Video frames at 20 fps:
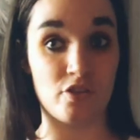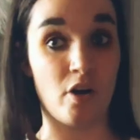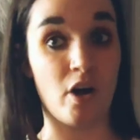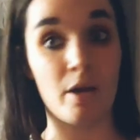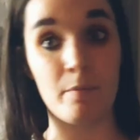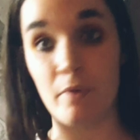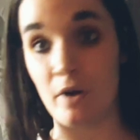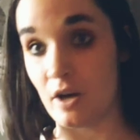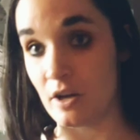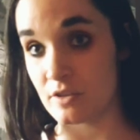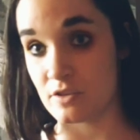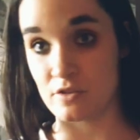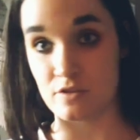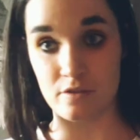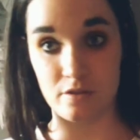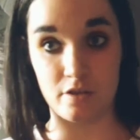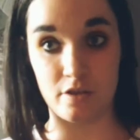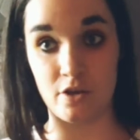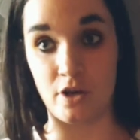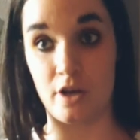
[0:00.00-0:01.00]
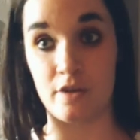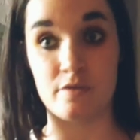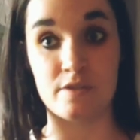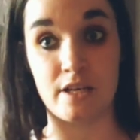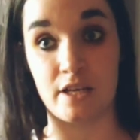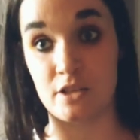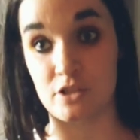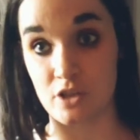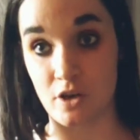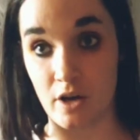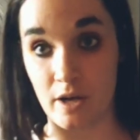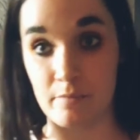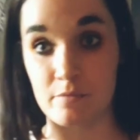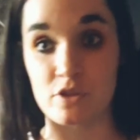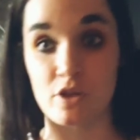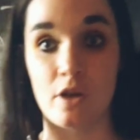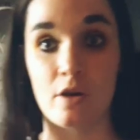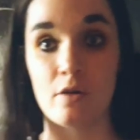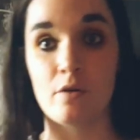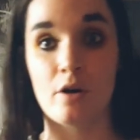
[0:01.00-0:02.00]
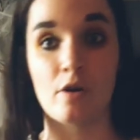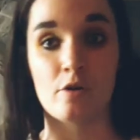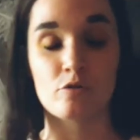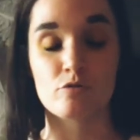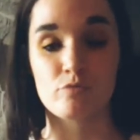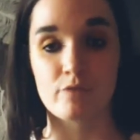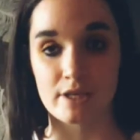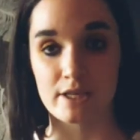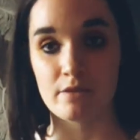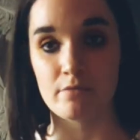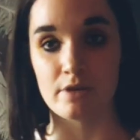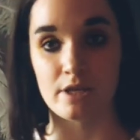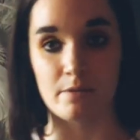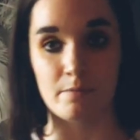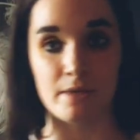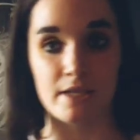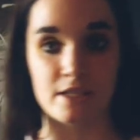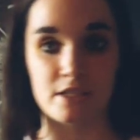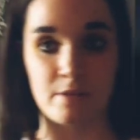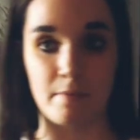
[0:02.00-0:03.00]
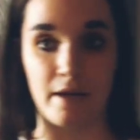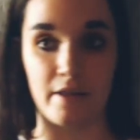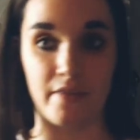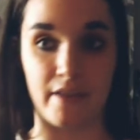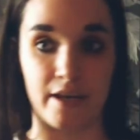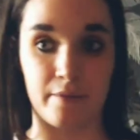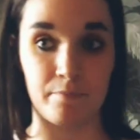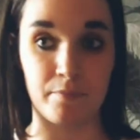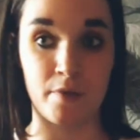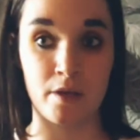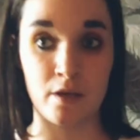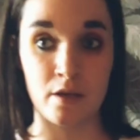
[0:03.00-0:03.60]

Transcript: I passed, you know, second time. So I was really, really pleased about that.